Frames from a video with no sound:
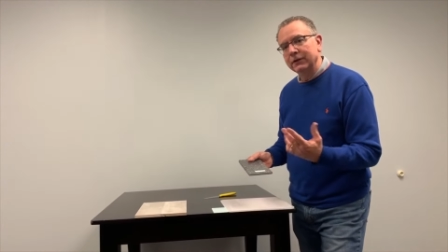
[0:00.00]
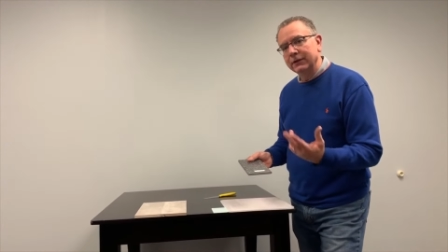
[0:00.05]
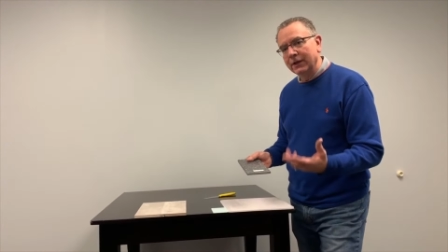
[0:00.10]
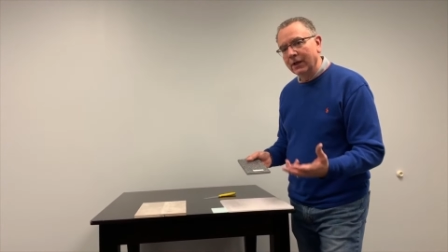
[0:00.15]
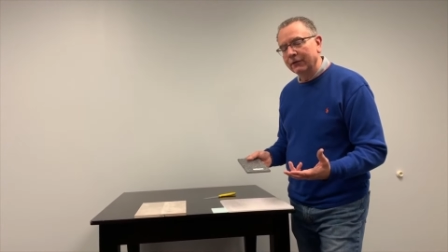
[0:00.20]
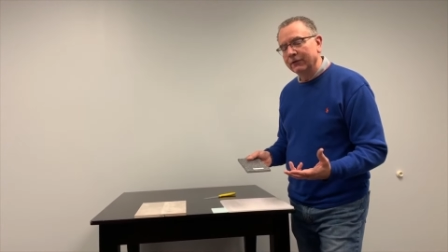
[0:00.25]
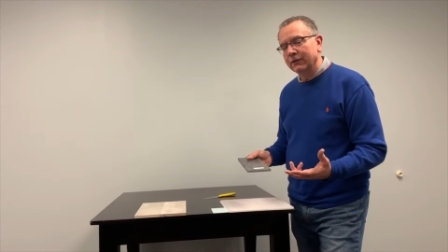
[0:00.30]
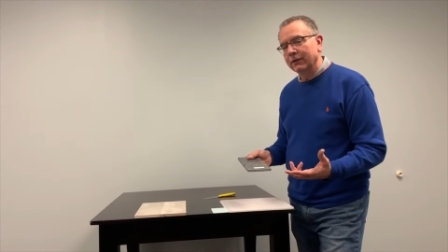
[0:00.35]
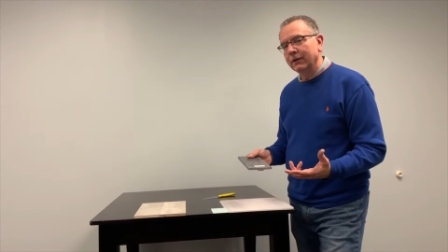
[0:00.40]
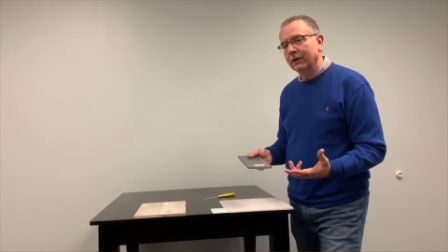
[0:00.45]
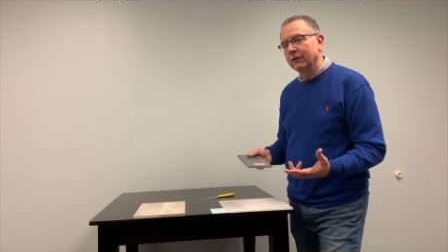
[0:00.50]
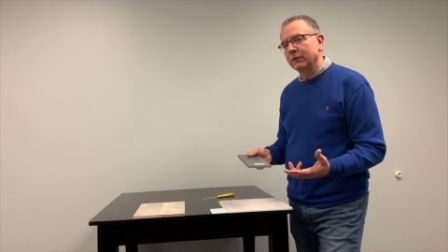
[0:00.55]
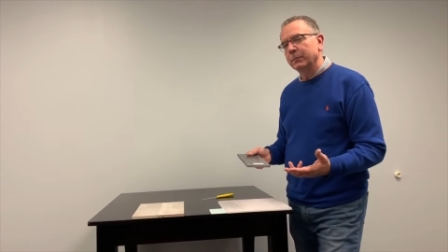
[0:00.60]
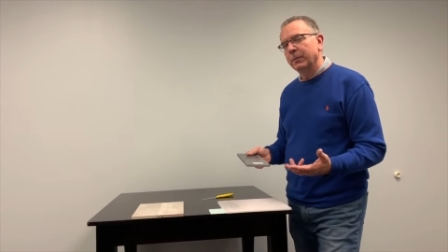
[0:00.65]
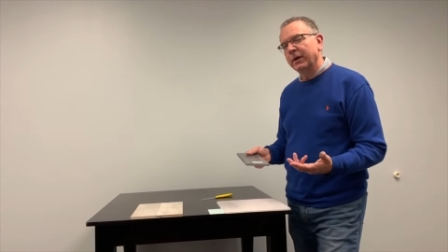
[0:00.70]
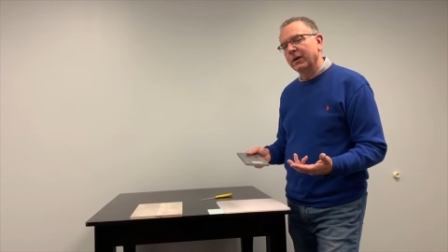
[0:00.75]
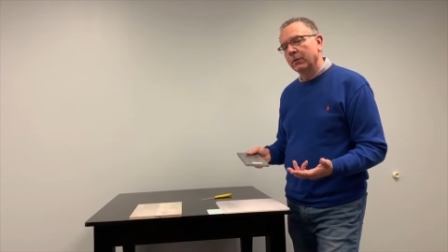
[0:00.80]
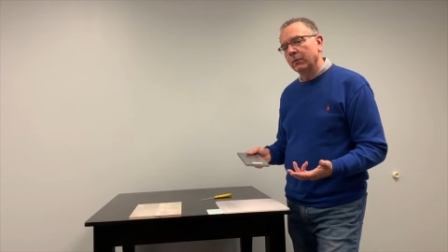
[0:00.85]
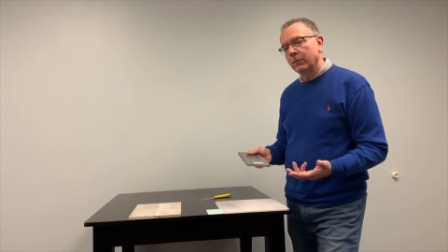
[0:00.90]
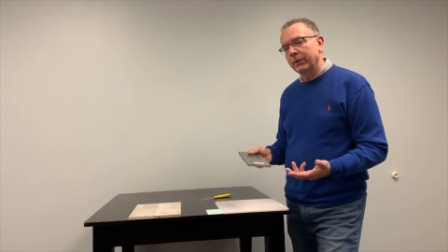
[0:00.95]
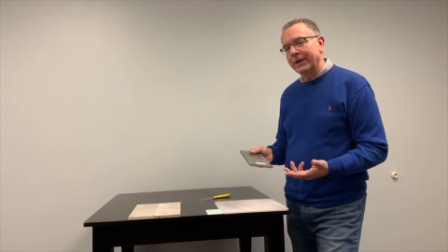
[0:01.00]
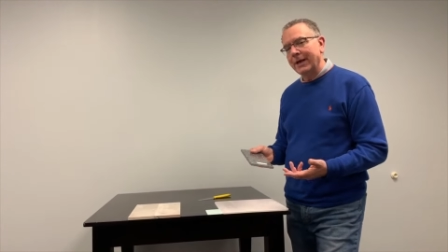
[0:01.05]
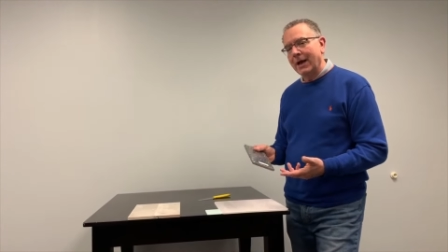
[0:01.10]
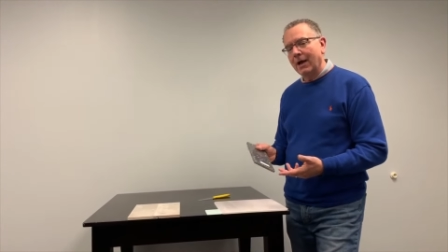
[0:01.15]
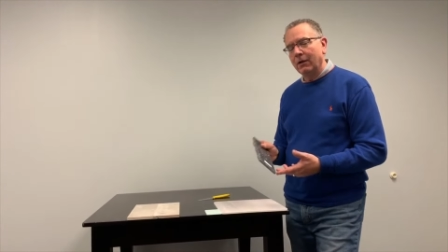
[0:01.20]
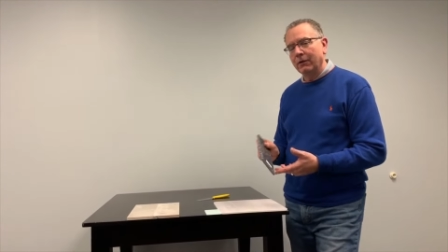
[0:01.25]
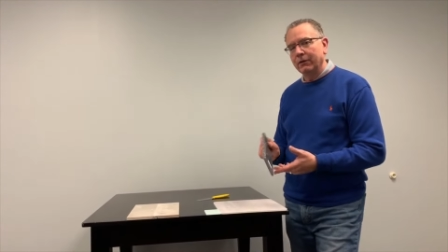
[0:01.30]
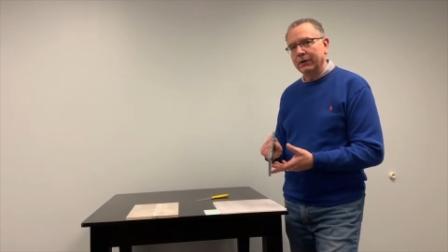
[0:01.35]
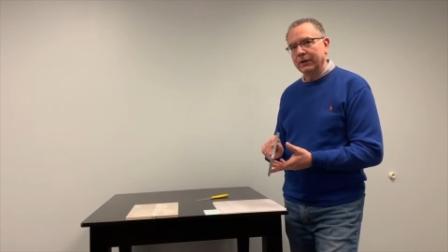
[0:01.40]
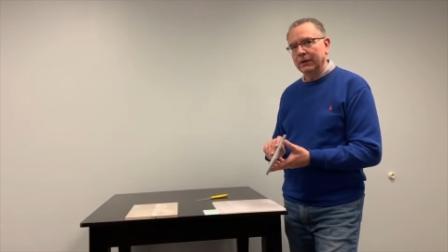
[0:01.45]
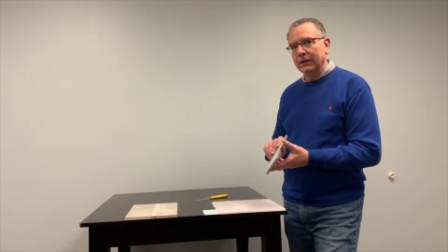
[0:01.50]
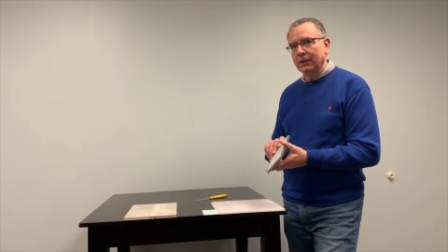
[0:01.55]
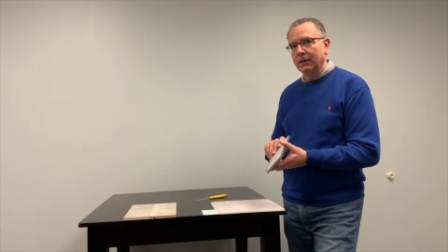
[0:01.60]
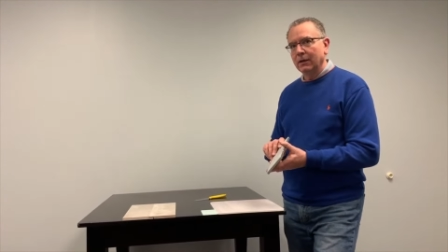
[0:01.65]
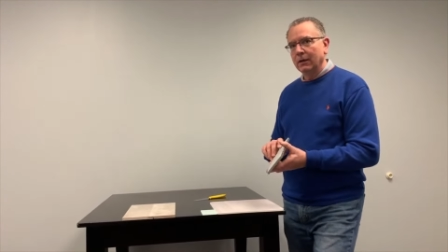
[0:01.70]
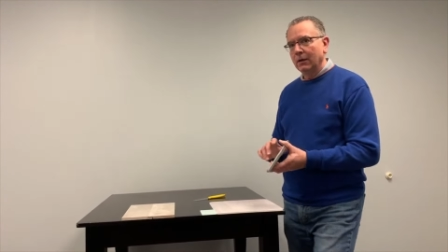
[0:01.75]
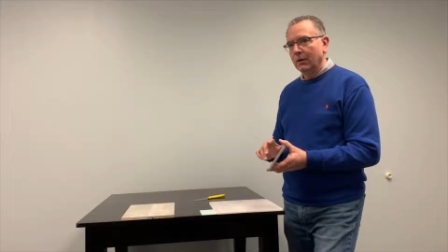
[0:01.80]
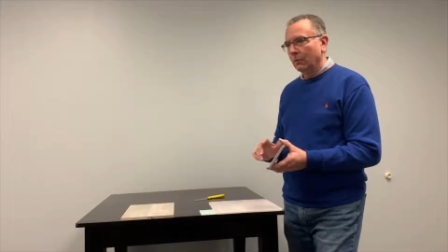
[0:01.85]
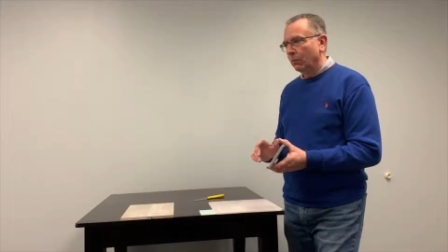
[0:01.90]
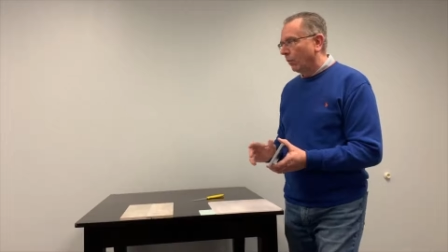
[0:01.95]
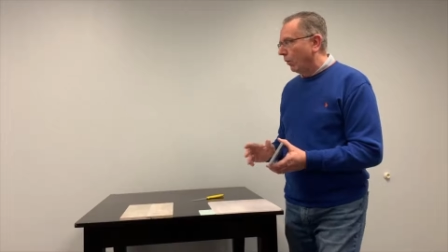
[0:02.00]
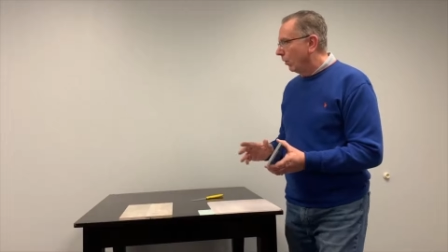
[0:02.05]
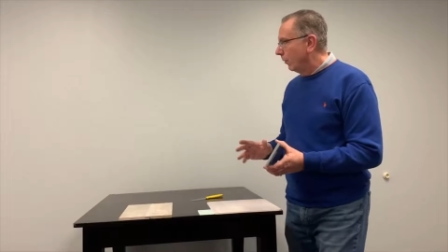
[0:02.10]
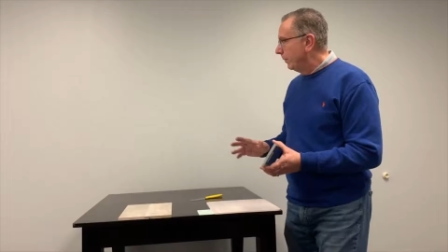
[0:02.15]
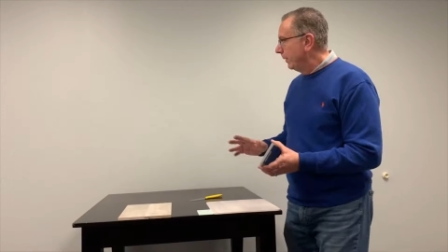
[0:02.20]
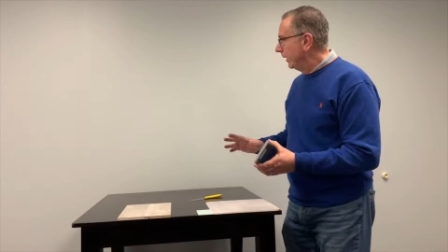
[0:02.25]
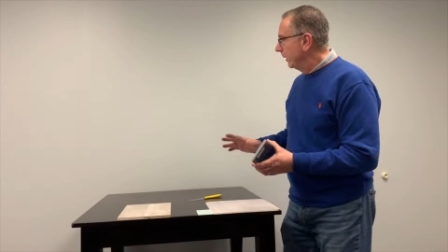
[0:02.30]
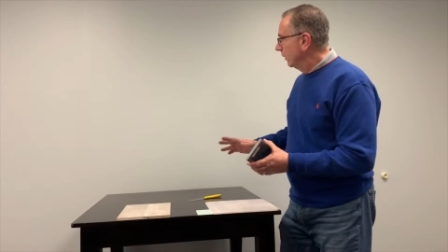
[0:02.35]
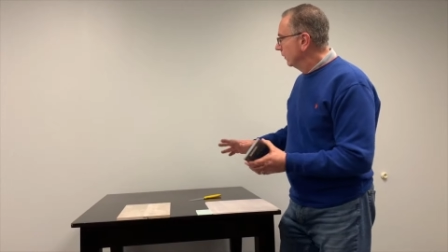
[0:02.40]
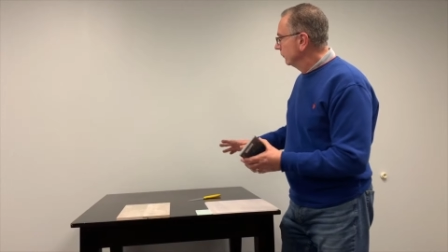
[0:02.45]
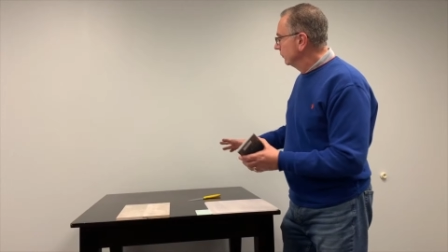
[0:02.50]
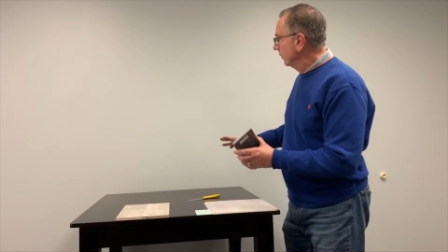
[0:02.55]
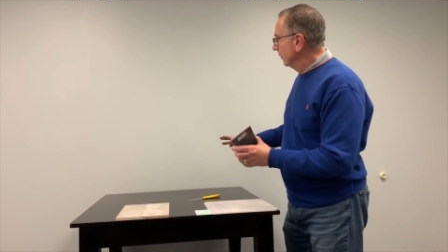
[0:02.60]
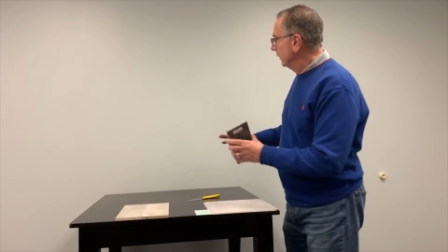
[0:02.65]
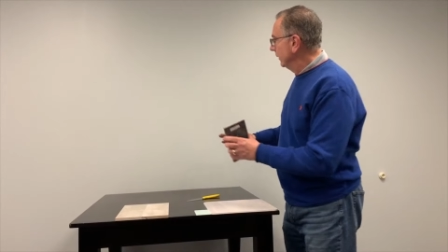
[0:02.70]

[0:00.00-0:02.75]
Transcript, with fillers: Yes, it is. But in reality, wall panels are